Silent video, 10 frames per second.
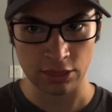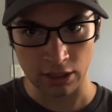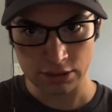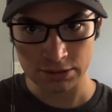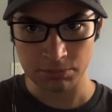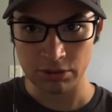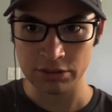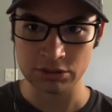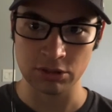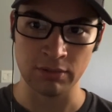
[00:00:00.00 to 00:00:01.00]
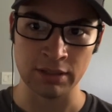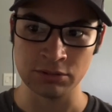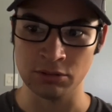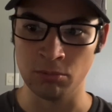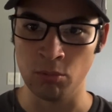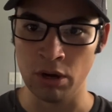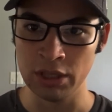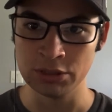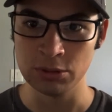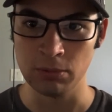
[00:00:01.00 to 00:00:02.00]
thoughts and prayers go out to the
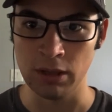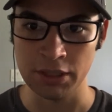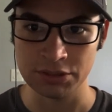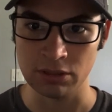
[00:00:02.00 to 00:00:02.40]
ones who lost